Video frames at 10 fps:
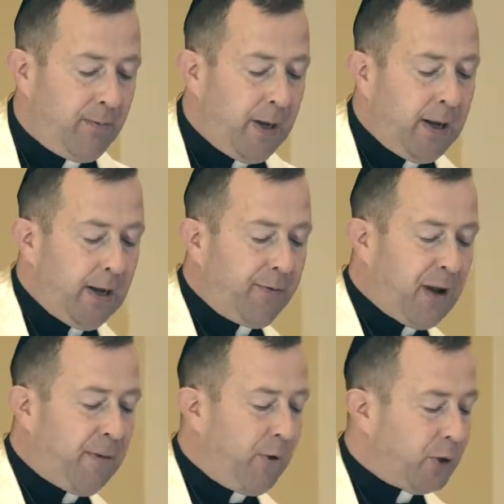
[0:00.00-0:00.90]
Many, if
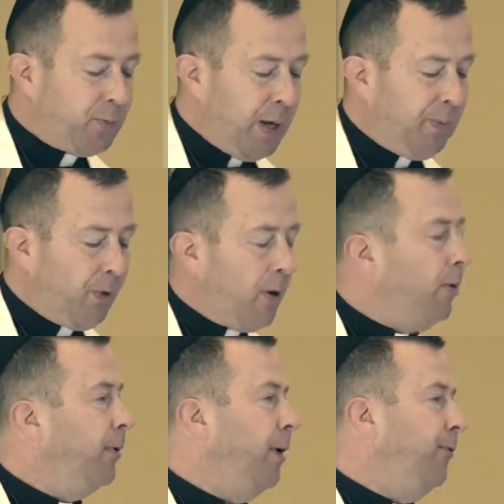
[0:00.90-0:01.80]
not most people,
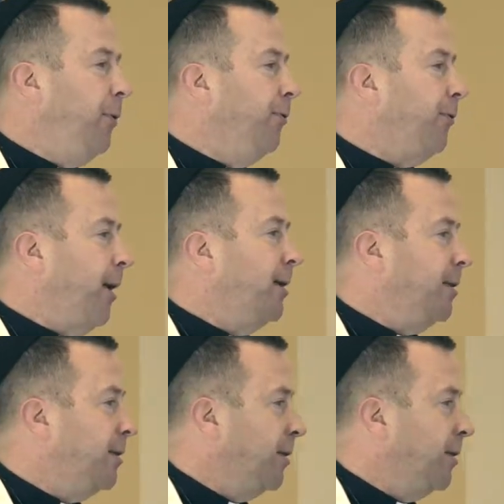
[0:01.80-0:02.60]
only view Francis